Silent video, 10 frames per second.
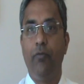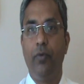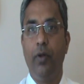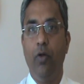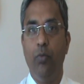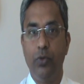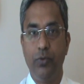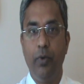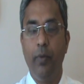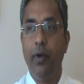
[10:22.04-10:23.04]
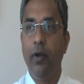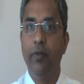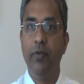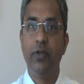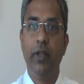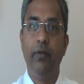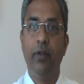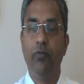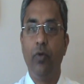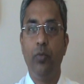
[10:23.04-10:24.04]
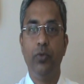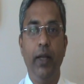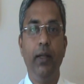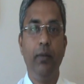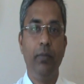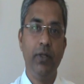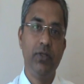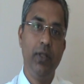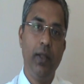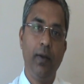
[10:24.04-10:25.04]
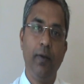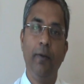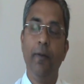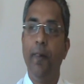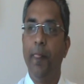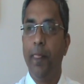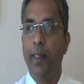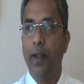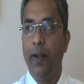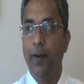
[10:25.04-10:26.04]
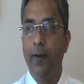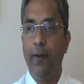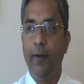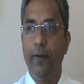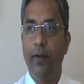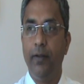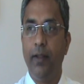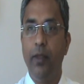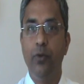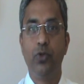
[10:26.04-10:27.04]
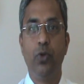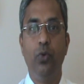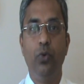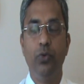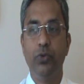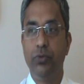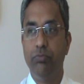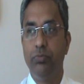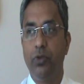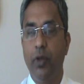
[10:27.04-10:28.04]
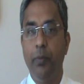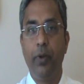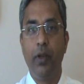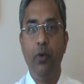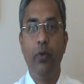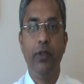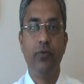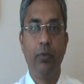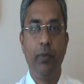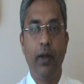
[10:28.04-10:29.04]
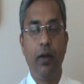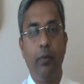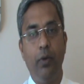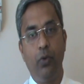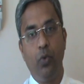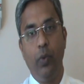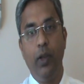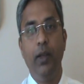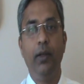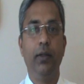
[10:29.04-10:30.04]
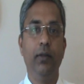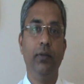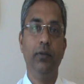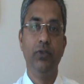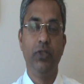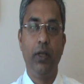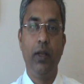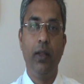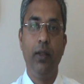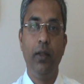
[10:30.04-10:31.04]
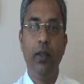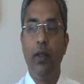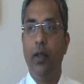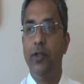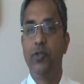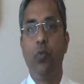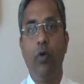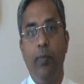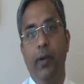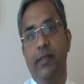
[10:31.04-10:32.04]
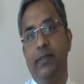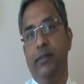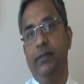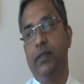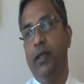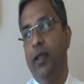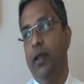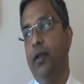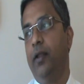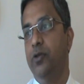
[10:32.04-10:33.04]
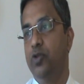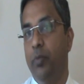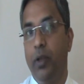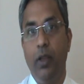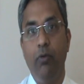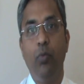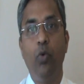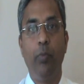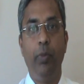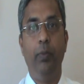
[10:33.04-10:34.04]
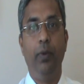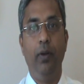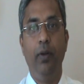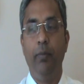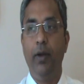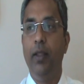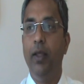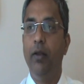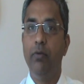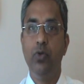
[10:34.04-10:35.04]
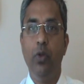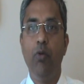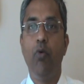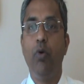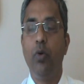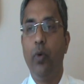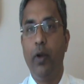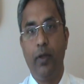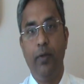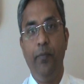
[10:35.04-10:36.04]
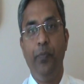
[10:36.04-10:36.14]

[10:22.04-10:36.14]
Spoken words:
for almost permanently. We lived there for almost 18 months there. And I used to do temporary duties from Hyderabad to Wellington, Chennai and small places. And I used to meet even more people. But here I was doing core work.